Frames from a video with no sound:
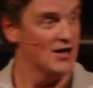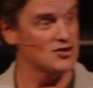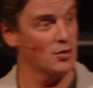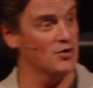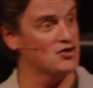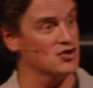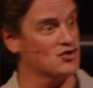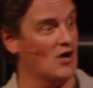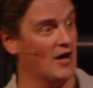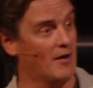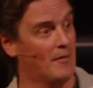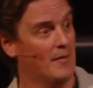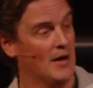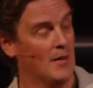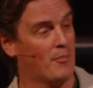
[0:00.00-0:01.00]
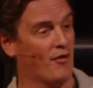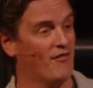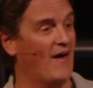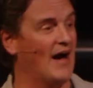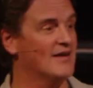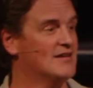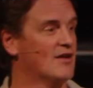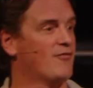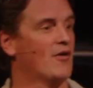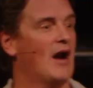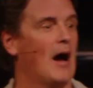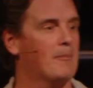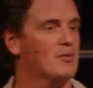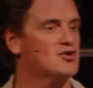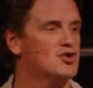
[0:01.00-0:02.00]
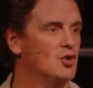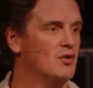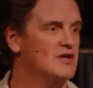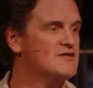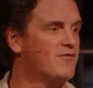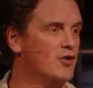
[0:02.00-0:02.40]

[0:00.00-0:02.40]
And so we're just trying to provide different opportunities